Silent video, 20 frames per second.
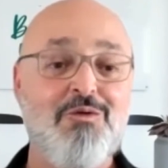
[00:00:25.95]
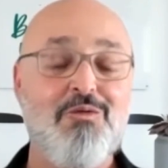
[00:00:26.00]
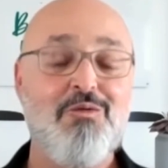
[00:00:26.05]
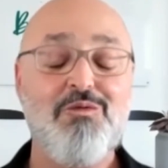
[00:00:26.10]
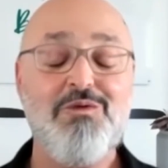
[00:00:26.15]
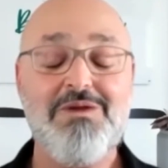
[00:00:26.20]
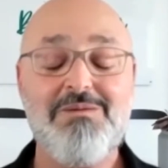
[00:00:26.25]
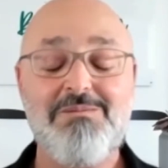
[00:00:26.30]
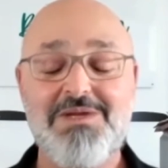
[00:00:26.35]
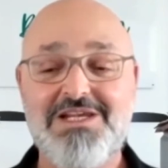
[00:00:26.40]

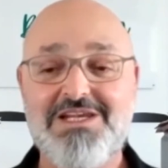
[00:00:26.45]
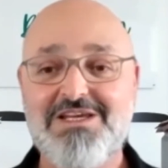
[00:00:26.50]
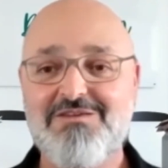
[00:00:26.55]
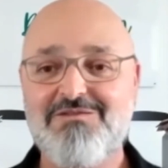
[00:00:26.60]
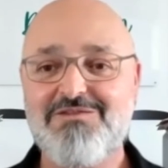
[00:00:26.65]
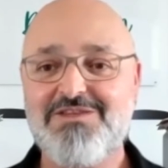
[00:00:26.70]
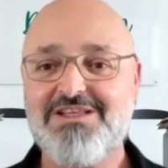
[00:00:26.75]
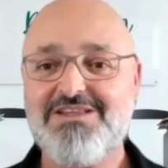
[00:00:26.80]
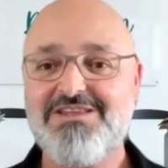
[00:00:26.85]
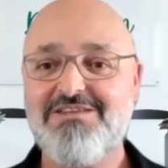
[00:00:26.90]
we
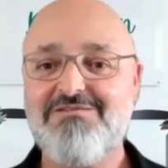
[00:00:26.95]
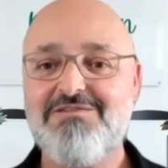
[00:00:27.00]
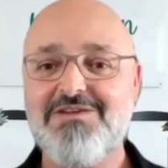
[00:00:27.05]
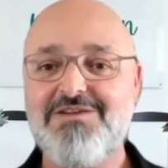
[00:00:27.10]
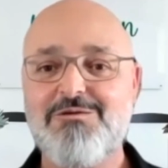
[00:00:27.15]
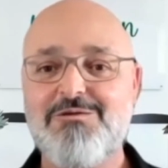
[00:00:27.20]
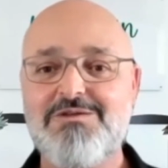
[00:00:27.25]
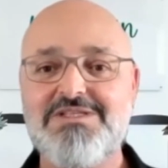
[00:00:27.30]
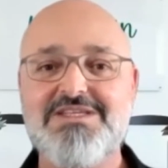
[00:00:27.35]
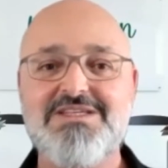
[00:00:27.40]
believe that
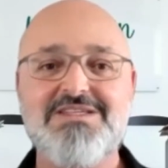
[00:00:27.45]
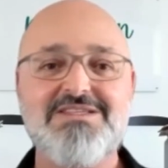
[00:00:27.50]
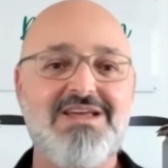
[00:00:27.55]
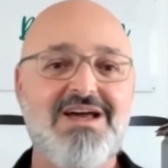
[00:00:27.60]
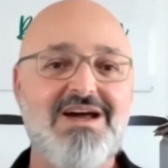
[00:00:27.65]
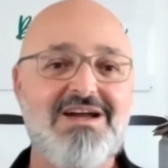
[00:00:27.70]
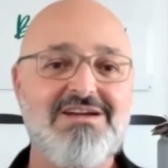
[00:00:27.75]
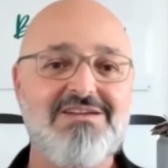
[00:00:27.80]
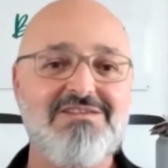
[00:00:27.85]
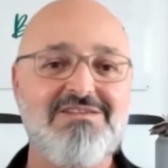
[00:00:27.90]
difficulties
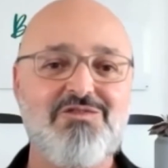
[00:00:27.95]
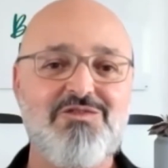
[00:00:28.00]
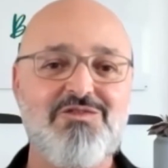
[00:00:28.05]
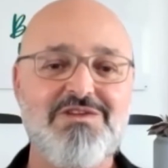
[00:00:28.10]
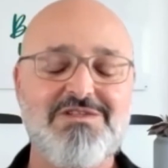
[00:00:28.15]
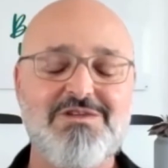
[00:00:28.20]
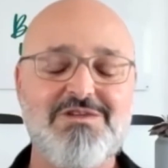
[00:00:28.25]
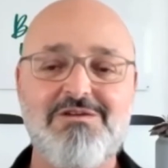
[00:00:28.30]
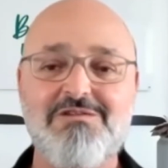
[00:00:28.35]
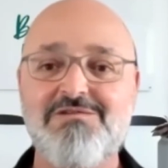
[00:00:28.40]
aren't
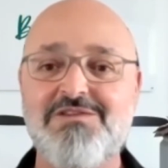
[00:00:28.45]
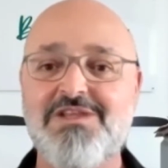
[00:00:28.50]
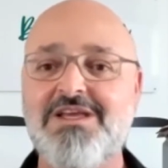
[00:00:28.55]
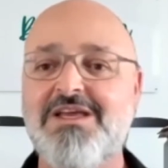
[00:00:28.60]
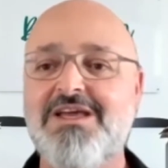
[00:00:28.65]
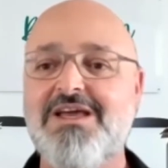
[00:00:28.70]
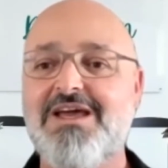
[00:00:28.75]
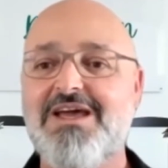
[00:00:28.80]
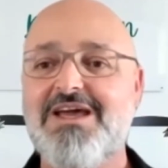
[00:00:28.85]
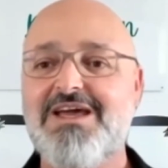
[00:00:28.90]
resolved
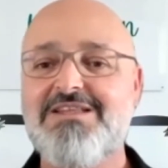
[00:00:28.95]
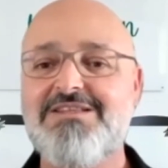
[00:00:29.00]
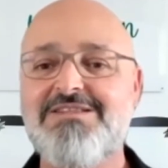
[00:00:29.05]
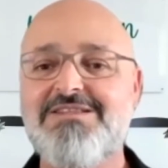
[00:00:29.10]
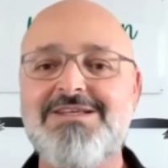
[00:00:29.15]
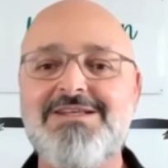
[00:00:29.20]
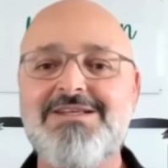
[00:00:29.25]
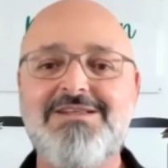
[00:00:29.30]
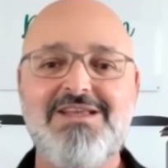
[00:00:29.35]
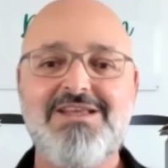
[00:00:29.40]

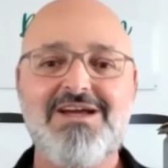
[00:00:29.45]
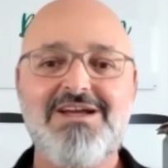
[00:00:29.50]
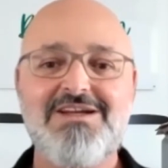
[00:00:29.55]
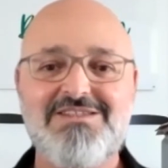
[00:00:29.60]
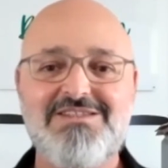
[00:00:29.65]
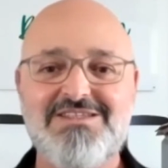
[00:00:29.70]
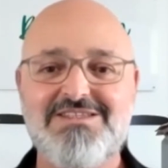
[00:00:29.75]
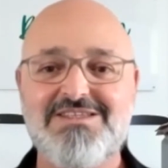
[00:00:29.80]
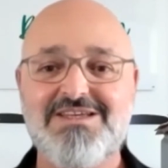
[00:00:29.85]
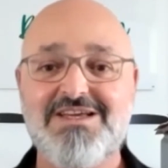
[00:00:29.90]
until they are
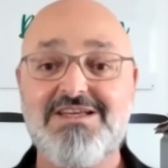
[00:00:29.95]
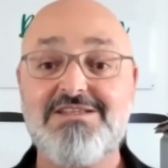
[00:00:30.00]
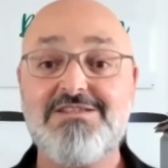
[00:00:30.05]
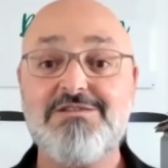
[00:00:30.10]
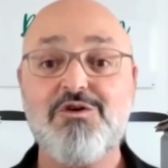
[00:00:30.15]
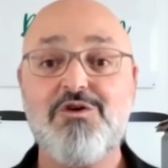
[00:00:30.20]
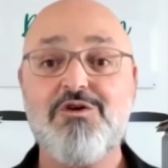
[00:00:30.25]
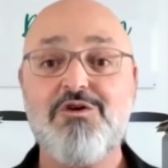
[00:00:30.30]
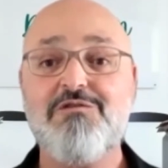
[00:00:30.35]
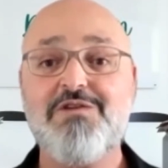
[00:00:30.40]
discussed
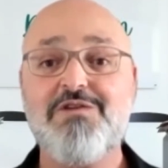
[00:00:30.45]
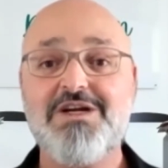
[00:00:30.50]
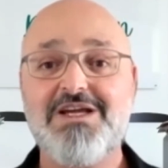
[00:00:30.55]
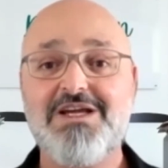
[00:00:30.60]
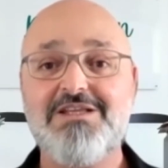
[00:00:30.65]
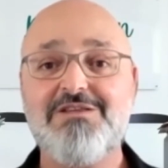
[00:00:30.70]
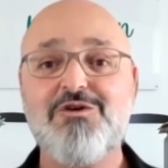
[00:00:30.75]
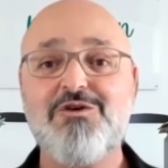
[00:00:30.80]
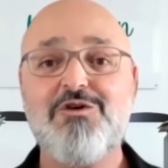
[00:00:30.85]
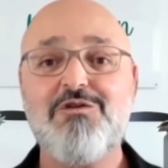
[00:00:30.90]
over
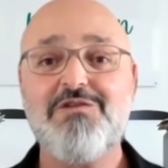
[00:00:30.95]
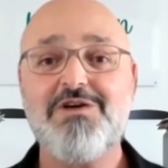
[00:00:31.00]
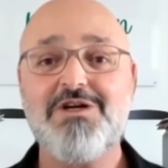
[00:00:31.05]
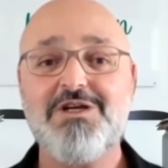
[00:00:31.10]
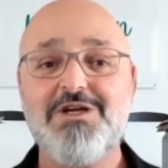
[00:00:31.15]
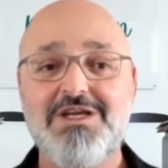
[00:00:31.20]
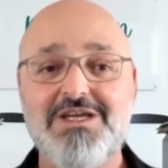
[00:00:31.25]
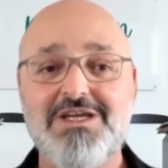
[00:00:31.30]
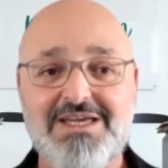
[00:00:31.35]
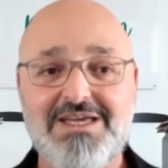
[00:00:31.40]
and over
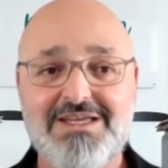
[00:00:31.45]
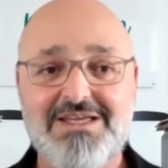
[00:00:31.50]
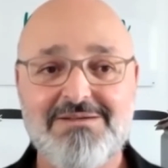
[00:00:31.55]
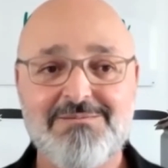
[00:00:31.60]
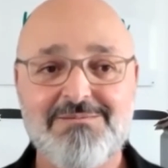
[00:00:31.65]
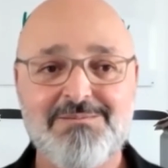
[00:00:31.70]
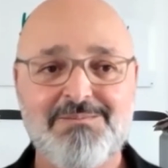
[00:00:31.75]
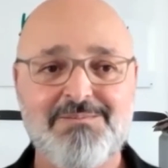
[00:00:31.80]
again,